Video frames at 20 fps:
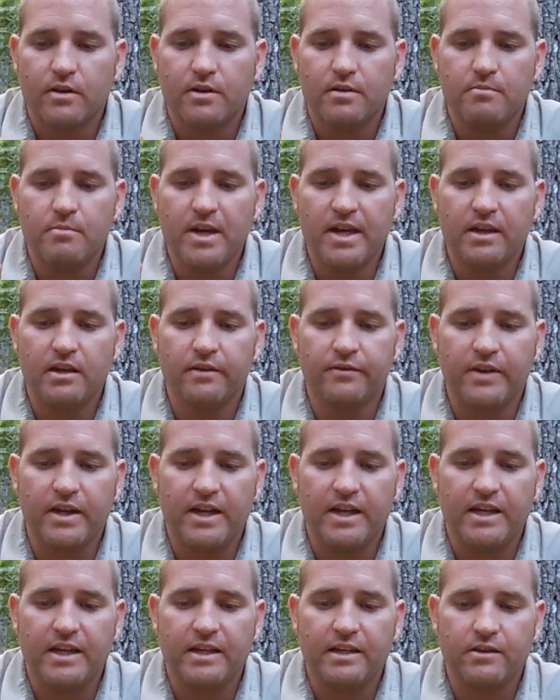made of
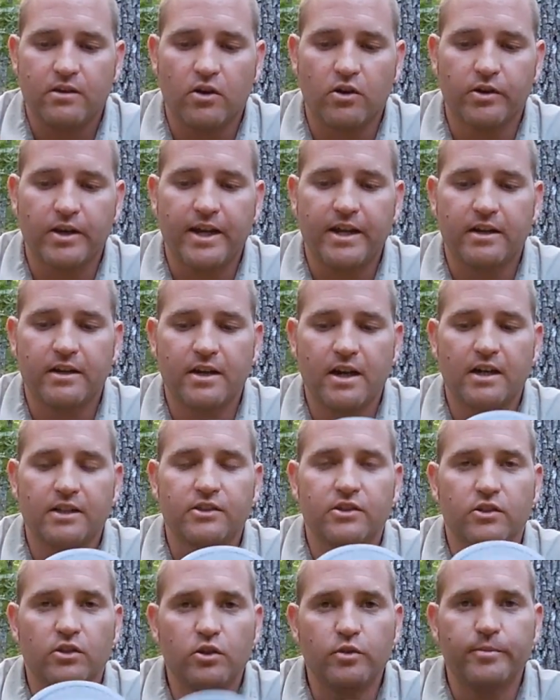a hard
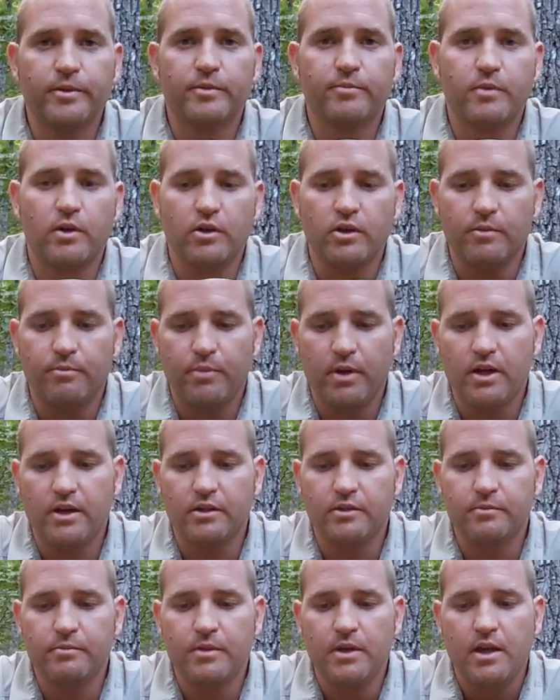anodized aluminum on the
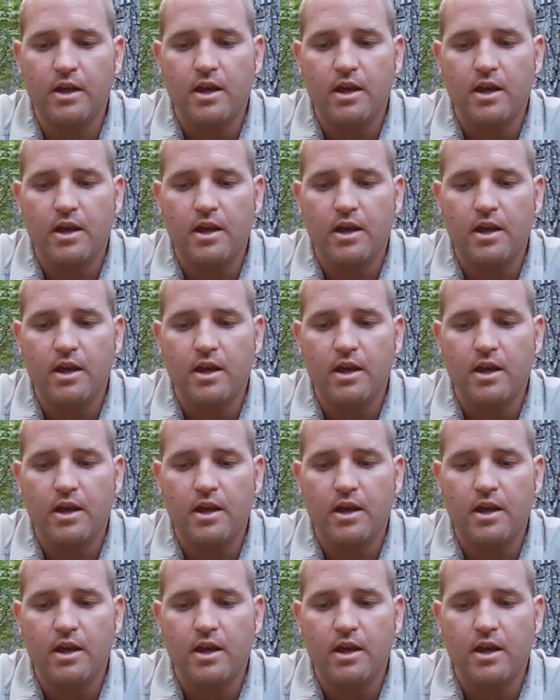bottom